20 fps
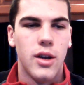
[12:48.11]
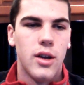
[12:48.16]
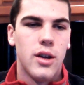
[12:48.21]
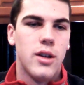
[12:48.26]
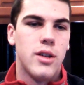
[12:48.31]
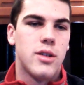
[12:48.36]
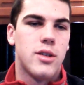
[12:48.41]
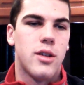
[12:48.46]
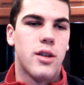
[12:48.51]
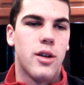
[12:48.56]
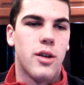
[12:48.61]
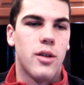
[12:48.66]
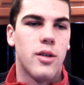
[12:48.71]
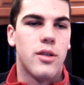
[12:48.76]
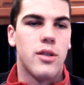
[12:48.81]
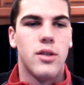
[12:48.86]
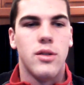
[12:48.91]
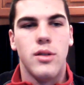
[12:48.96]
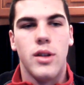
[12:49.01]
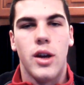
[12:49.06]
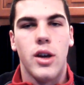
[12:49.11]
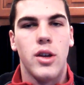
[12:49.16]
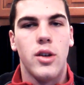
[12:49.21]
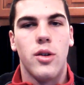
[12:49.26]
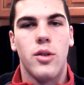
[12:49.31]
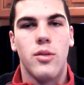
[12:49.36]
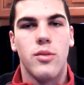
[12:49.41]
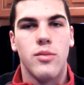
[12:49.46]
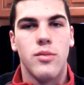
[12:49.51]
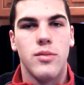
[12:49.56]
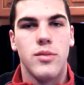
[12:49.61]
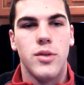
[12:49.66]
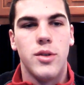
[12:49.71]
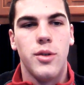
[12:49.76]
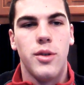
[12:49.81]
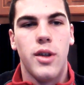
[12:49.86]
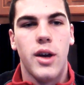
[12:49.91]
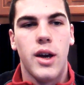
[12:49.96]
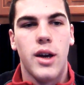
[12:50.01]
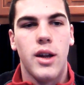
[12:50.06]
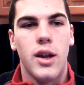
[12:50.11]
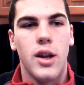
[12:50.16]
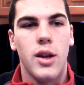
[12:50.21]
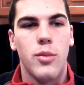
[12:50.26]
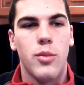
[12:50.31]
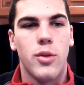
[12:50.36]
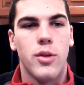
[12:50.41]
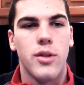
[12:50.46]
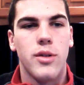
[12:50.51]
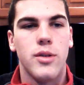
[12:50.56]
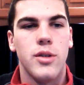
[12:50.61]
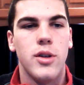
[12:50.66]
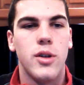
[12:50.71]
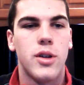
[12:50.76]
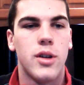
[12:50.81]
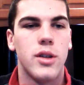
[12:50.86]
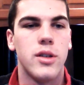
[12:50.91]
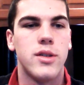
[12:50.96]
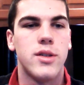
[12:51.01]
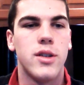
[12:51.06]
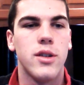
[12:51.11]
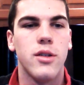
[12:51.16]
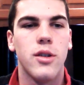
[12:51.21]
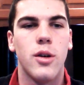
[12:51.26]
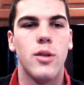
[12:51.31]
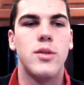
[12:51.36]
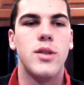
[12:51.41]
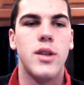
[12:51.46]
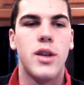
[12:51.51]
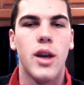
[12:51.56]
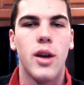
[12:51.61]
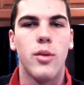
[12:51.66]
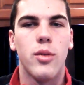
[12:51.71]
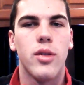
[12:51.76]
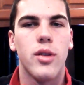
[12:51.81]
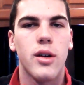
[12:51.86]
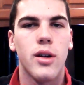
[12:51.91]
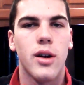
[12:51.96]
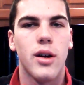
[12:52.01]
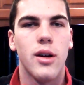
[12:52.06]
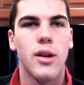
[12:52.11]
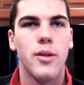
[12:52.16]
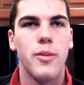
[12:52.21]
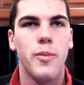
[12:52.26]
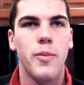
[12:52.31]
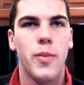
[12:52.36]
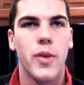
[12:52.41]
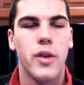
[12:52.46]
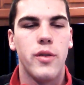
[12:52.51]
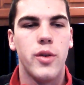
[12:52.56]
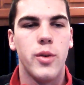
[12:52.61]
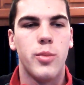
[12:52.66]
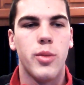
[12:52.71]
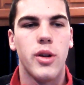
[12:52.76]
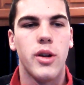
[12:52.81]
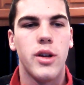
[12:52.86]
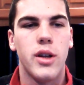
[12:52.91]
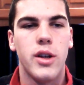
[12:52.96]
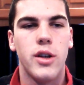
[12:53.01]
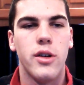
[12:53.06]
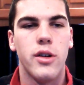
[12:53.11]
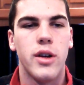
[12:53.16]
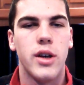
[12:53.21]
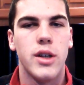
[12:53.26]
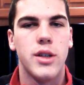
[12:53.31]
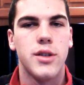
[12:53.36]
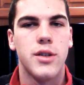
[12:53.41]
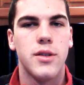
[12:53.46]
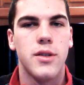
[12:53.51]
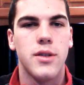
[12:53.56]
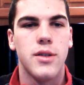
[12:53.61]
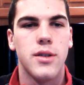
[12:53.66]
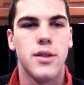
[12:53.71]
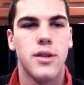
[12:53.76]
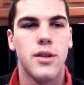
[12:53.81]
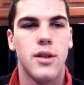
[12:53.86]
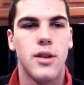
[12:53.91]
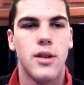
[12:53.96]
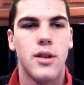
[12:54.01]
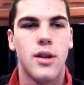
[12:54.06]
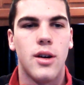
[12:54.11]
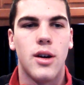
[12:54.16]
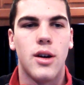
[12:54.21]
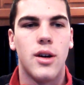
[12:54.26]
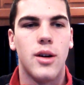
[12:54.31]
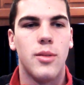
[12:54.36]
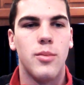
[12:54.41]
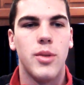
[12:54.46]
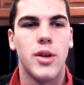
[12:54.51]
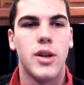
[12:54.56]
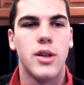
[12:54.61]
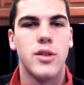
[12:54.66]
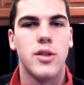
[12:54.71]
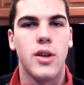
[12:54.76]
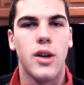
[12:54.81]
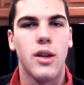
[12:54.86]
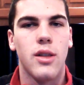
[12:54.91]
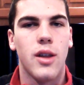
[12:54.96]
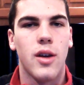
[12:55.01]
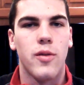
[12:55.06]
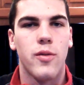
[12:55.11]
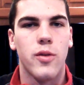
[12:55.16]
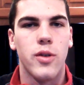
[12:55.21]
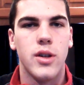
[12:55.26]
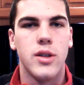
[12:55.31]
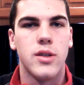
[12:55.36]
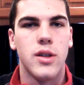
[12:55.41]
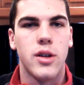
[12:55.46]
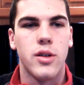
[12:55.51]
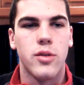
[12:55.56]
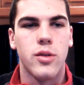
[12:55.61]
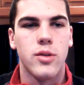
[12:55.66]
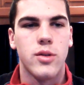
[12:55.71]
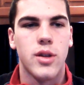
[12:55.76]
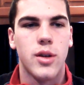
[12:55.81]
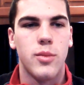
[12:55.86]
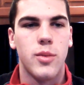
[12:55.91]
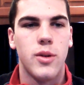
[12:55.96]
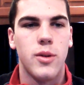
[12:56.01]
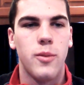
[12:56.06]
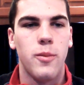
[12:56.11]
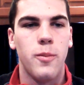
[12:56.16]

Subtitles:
So now you don't do that anymore. You can still OTK with the card if you put it in your agents because you get that free synchro summon.